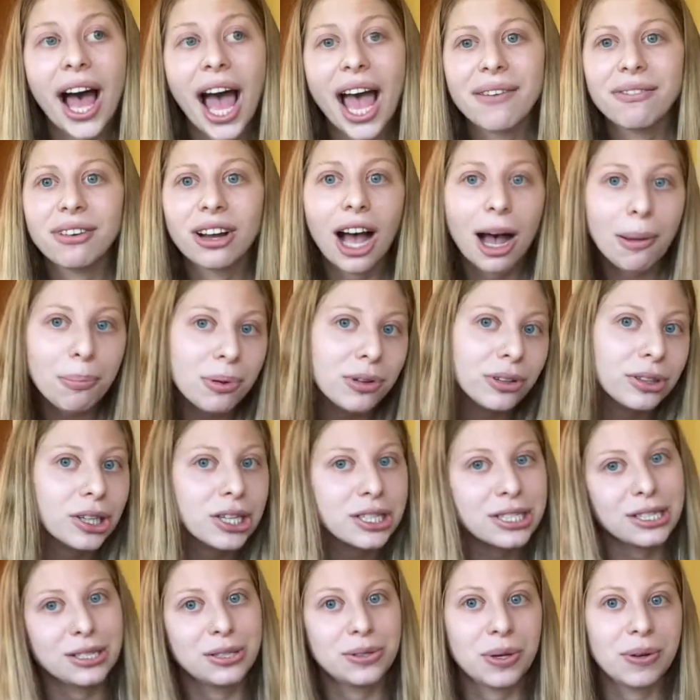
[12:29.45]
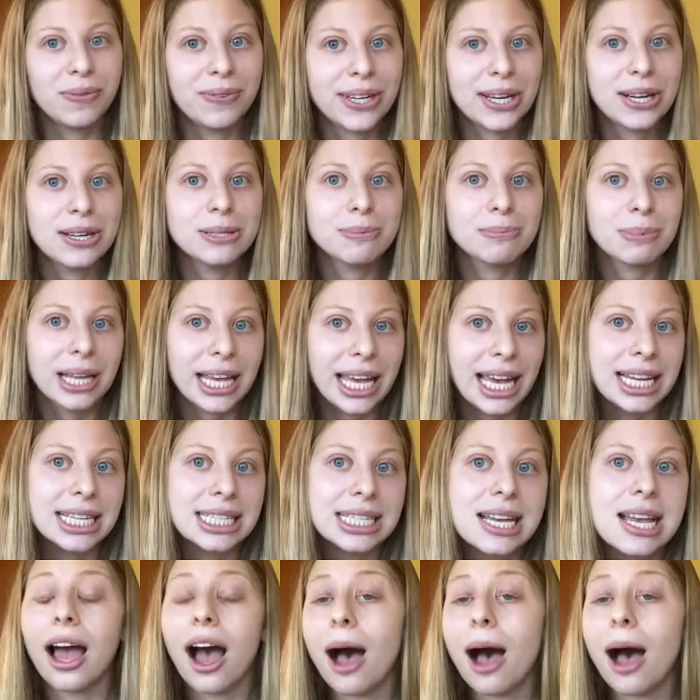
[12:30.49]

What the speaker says: I have a couple nursing school videos planned